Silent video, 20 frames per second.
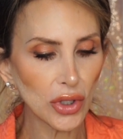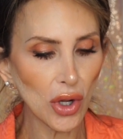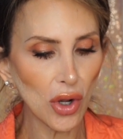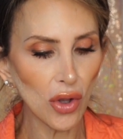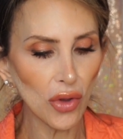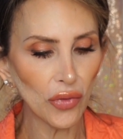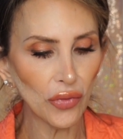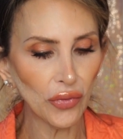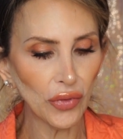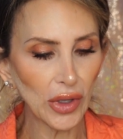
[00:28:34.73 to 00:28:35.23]

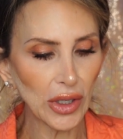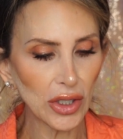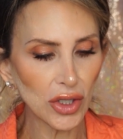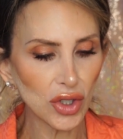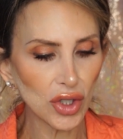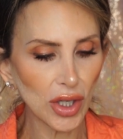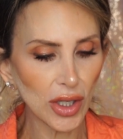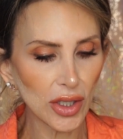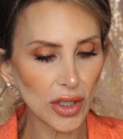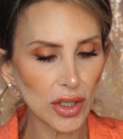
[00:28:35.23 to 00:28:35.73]
Gold
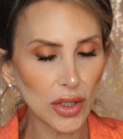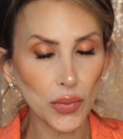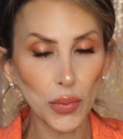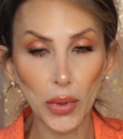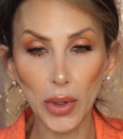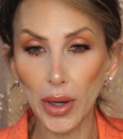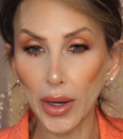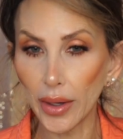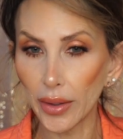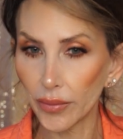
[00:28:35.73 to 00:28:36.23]
Finishing
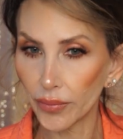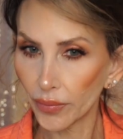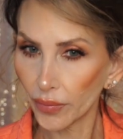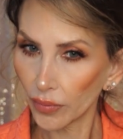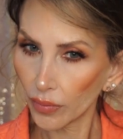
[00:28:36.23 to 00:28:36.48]
Spray.